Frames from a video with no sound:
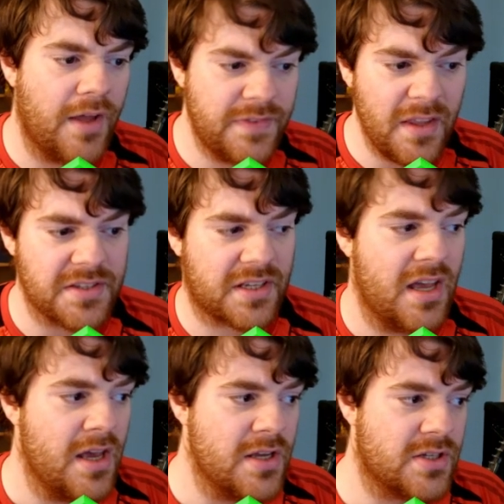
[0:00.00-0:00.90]
Dusk.
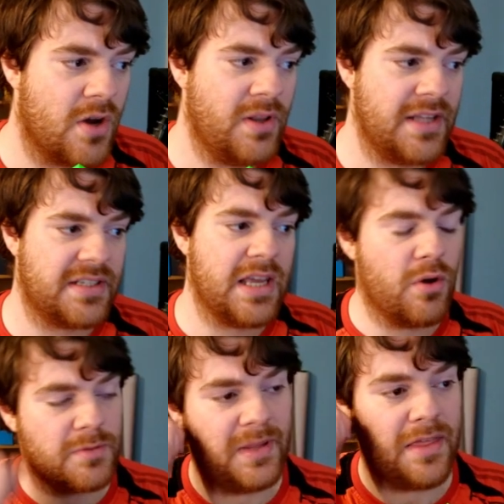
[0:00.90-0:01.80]
So let's say you
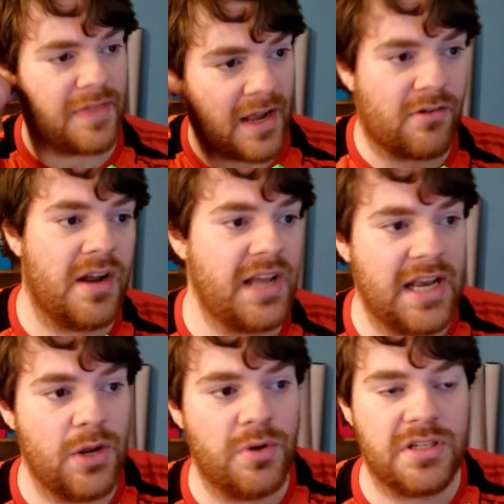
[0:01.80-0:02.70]
had played Thancred
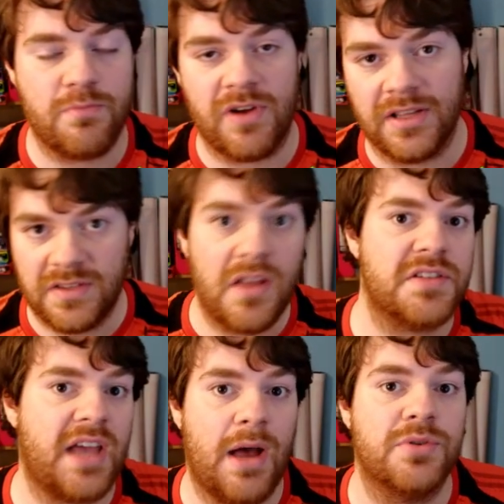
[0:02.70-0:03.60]
and you were to bring
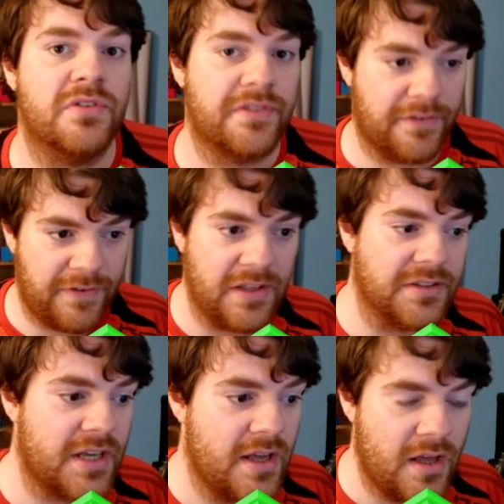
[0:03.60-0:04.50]
Dusk out of
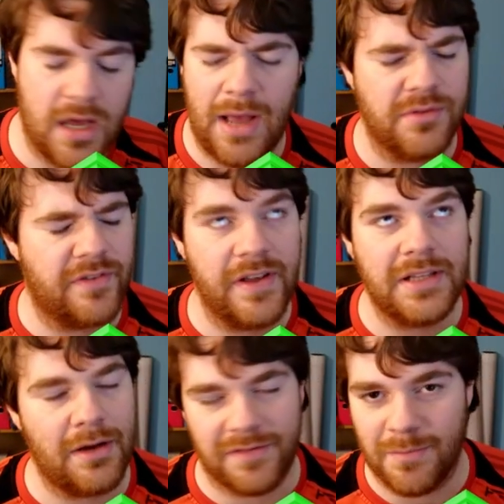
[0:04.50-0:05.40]

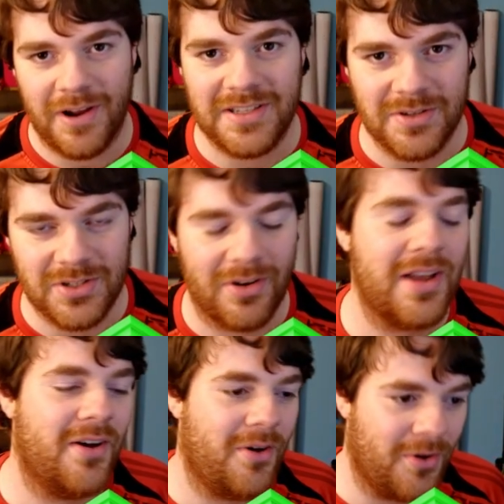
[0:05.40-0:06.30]
the break zone,
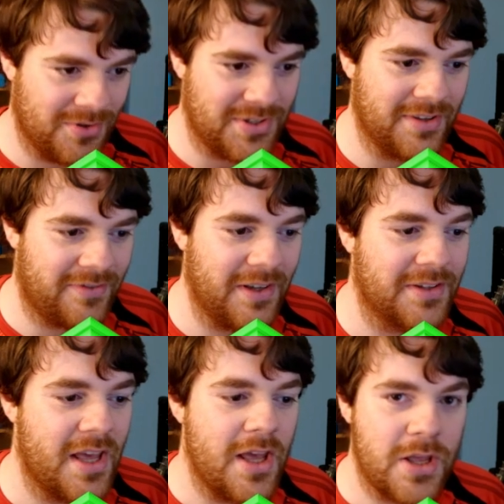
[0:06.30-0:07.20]
sorry, onto the
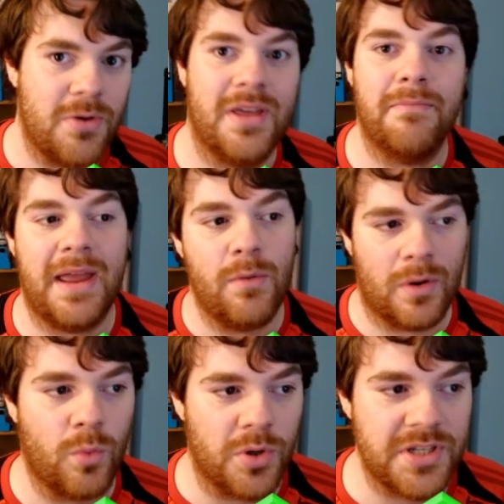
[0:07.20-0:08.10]
field. You then pay
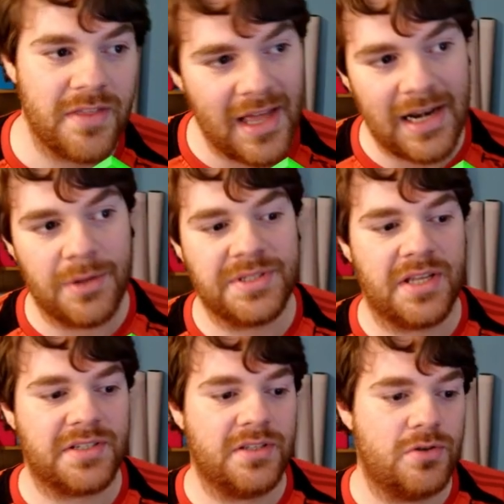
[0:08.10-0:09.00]
1 water. That allows
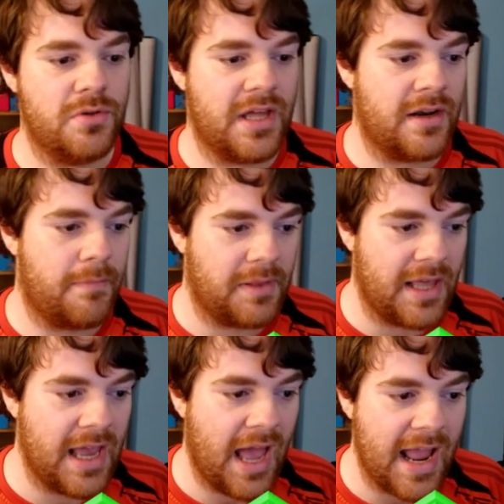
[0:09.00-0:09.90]
Dusk to then
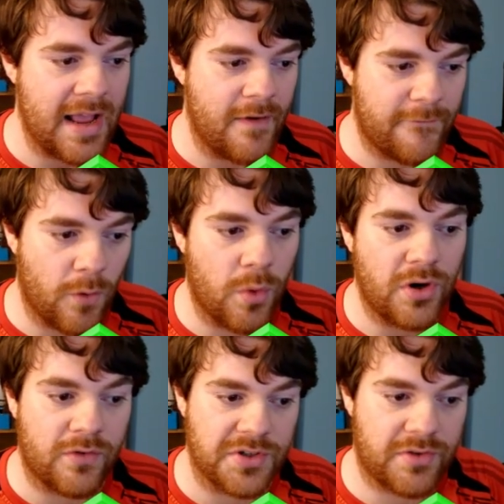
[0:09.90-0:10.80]
play a forward
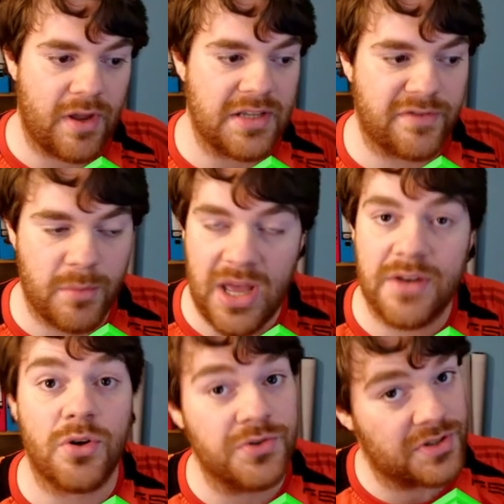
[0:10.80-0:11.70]
of cost 3 less from your
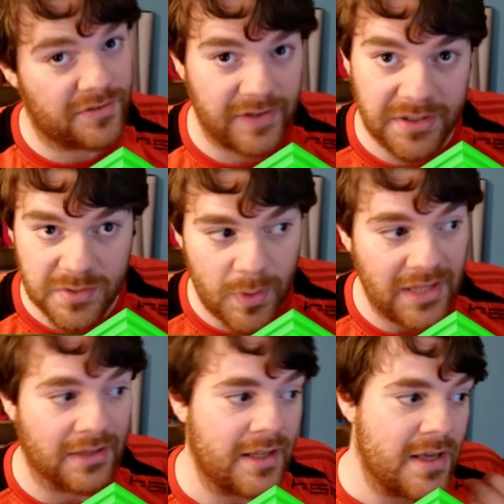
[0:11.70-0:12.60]
hand onto the field as
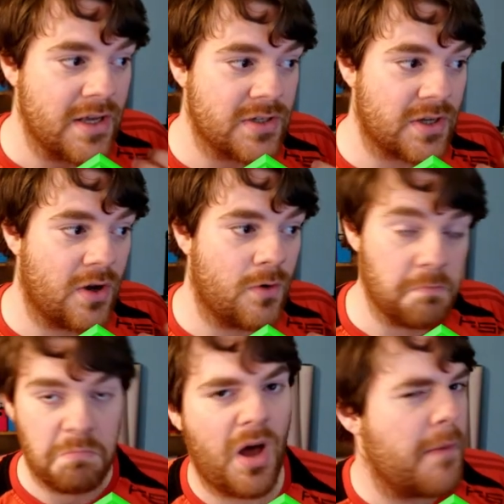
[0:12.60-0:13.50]
well. So
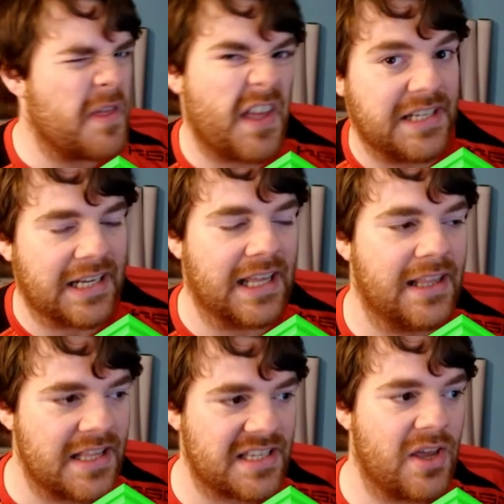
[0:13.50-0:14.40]
hypothetically,
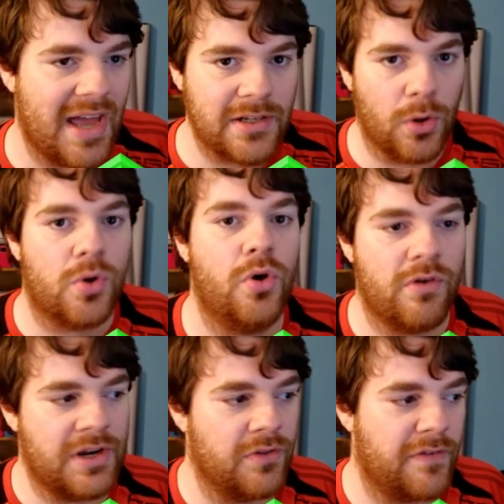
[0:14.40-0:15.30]
let's say you had Glorka
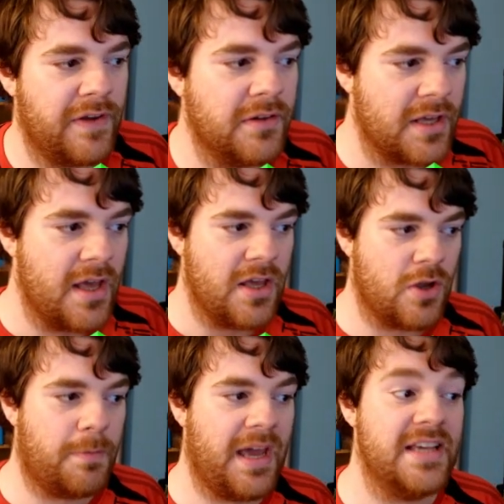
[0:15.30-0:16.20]
already on the field.
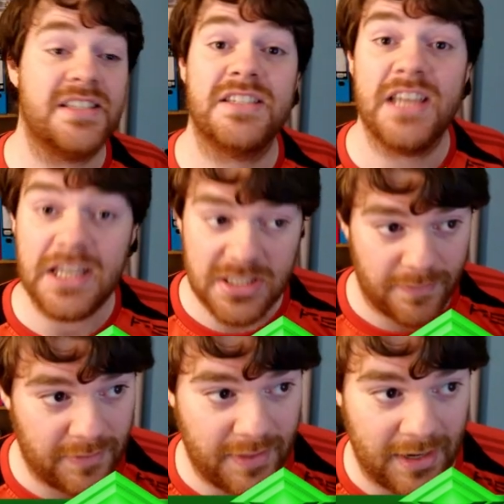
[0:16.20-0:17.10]
You pay 6
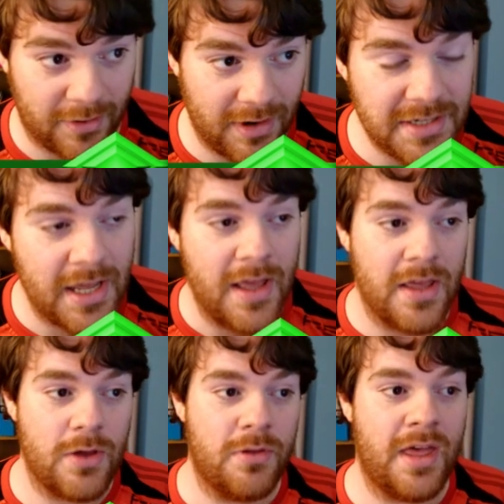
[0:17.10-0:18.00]
for Thancred.
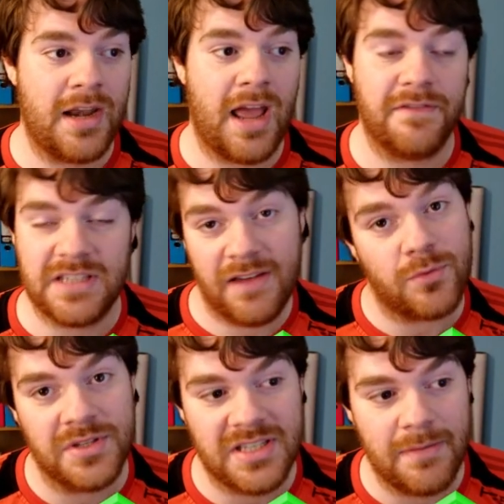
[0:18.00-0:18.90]
You then have saved
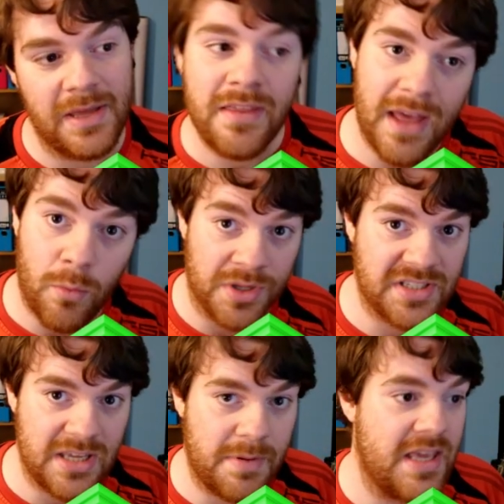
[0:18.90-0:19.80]
1 CP. That 1
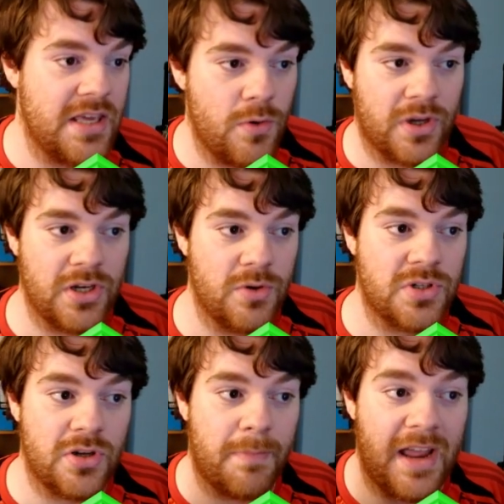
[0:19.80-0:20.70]
CP you can use
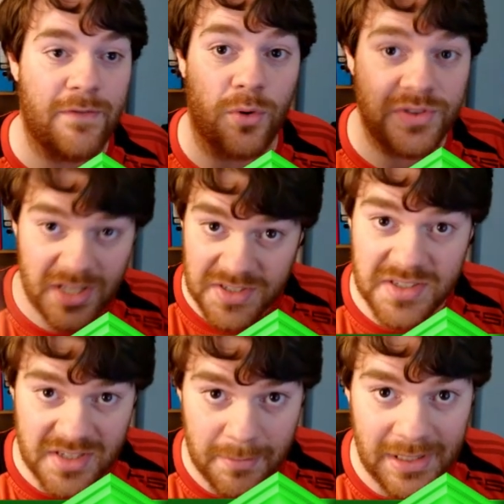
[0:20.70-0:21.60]
to pay for
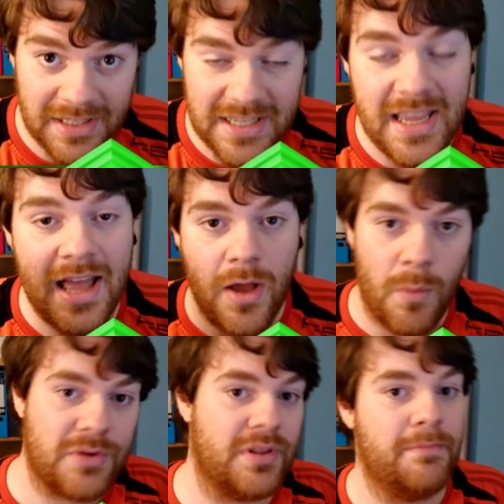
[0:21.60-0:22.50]
Dusk's ability,
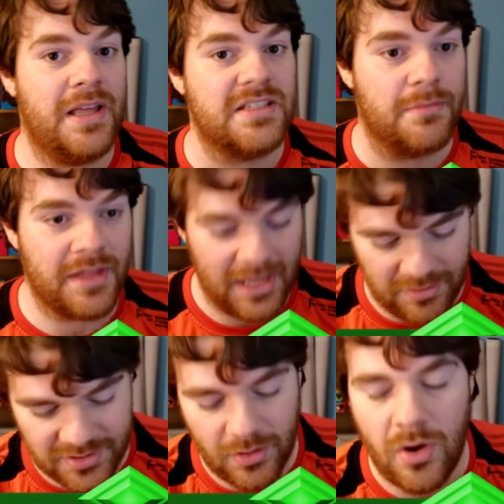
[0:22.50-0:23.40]
which will then play something
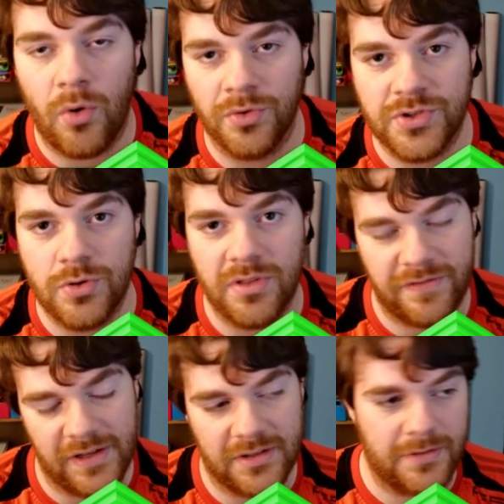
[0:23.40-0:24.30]
else onto the
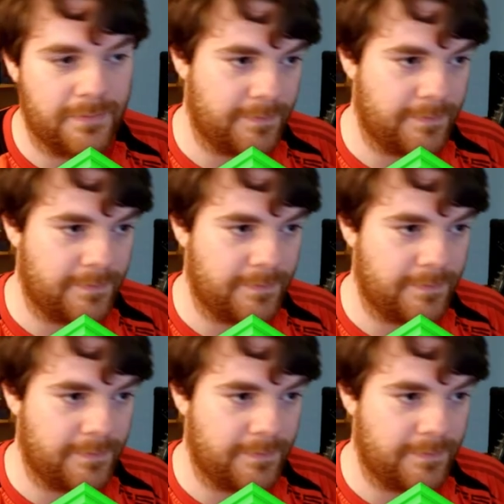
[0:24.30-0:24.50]
field.